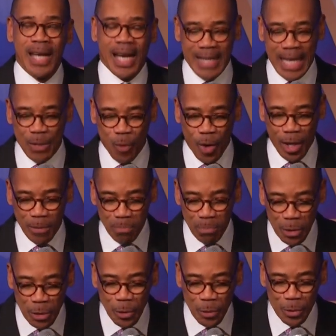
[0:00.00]
And that word
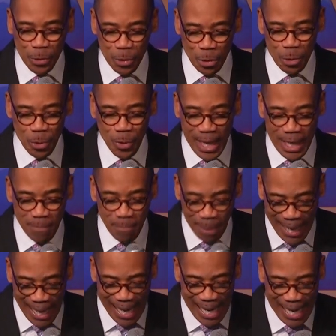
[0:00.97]
moves through and
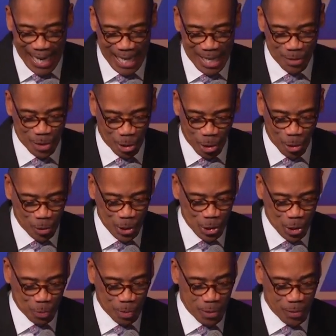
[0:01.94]
by the
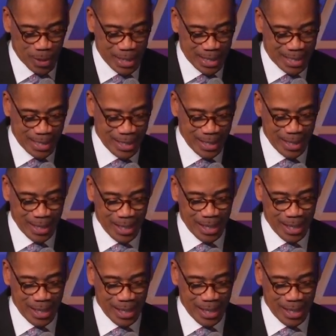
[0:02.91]
Holy Spirit.